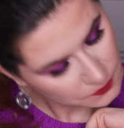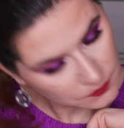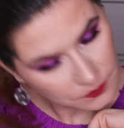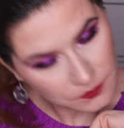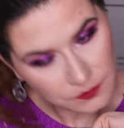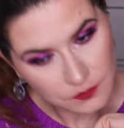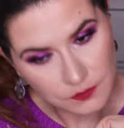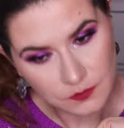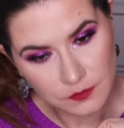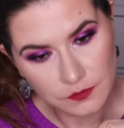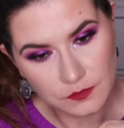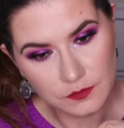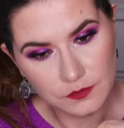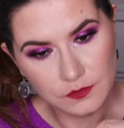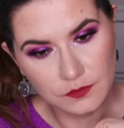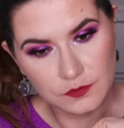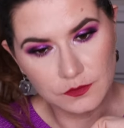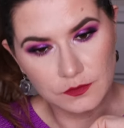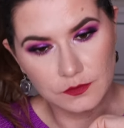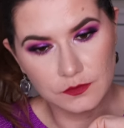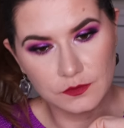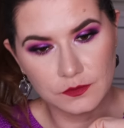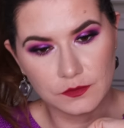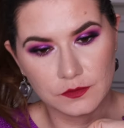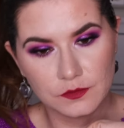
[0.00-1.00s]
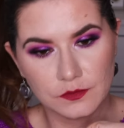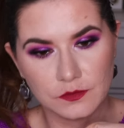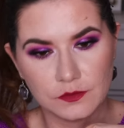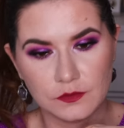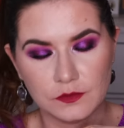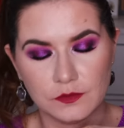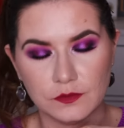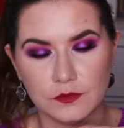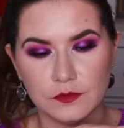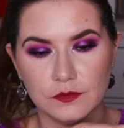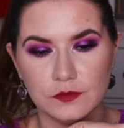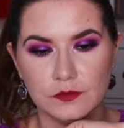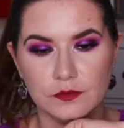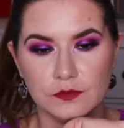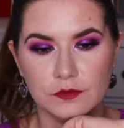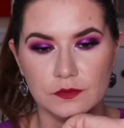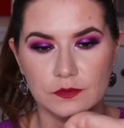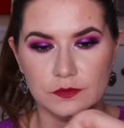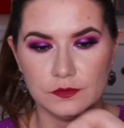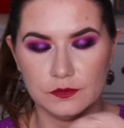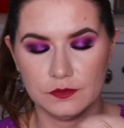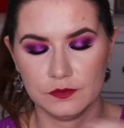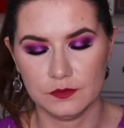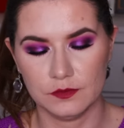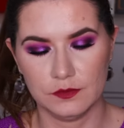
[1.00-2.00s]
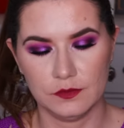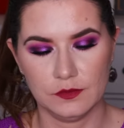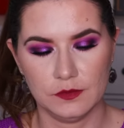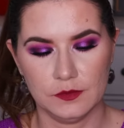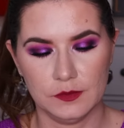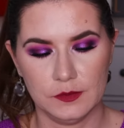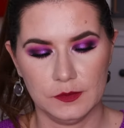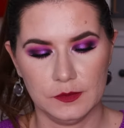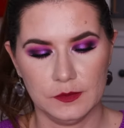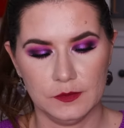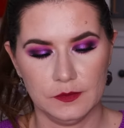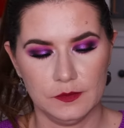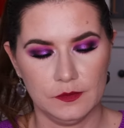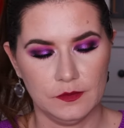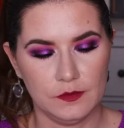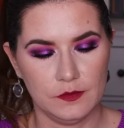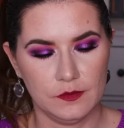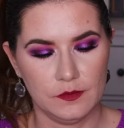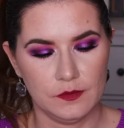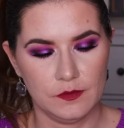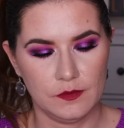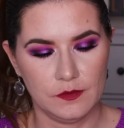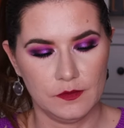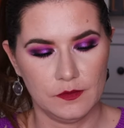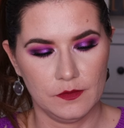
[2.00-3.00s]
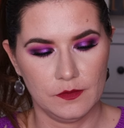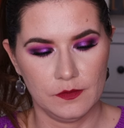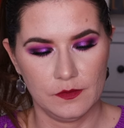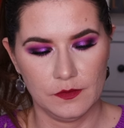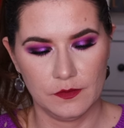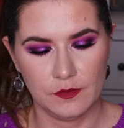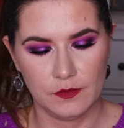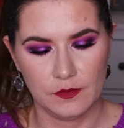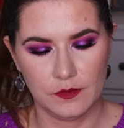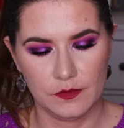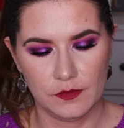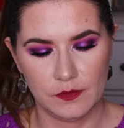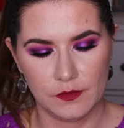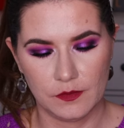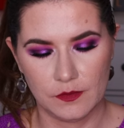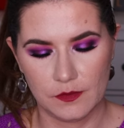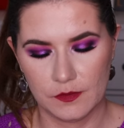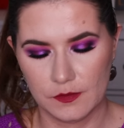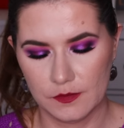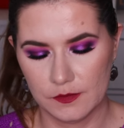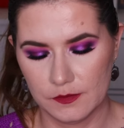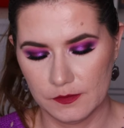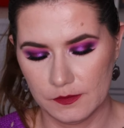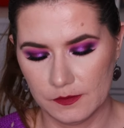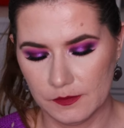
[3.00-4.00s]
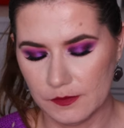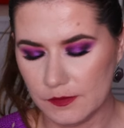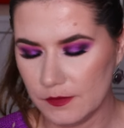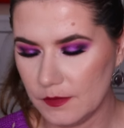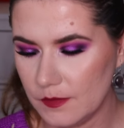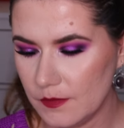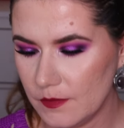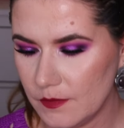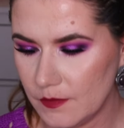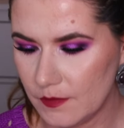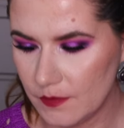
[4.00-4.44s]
Nobody speaks.